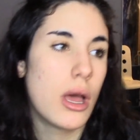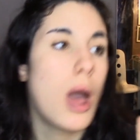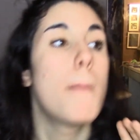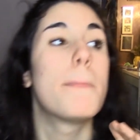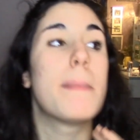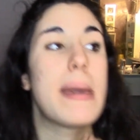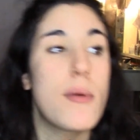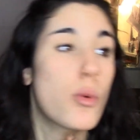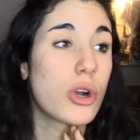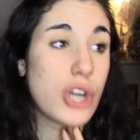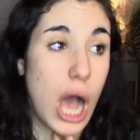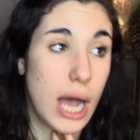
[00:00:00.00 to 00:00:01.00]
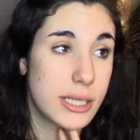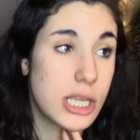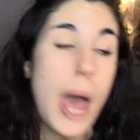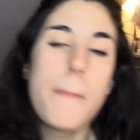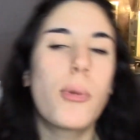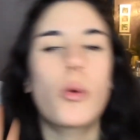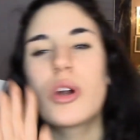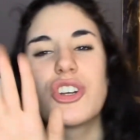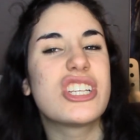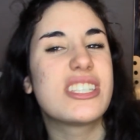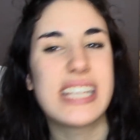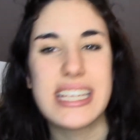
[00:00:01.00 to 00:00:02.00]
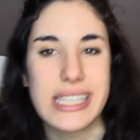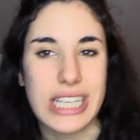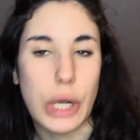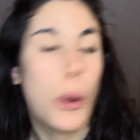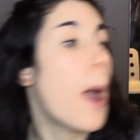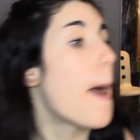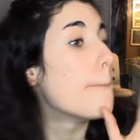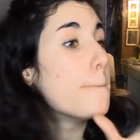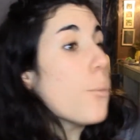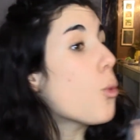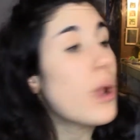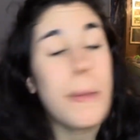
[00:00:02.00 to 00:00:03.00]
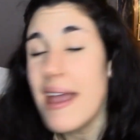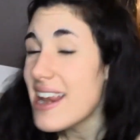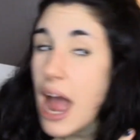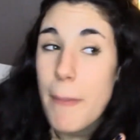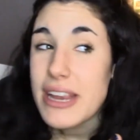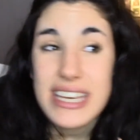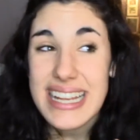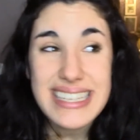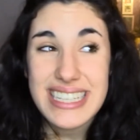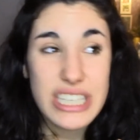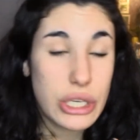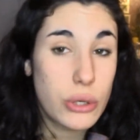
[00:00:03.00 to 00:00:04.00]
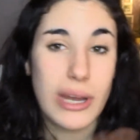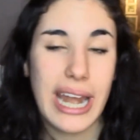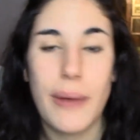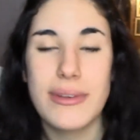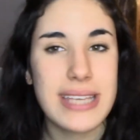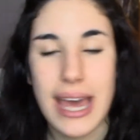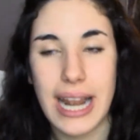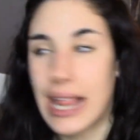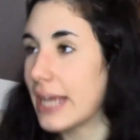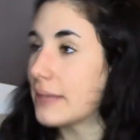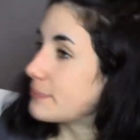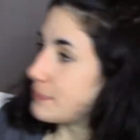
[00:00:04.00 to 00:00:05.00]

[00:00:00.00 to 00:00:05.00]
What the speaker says: But maybe we're not. But we're just teasing you. We may not be teasing you. And I was kind of like,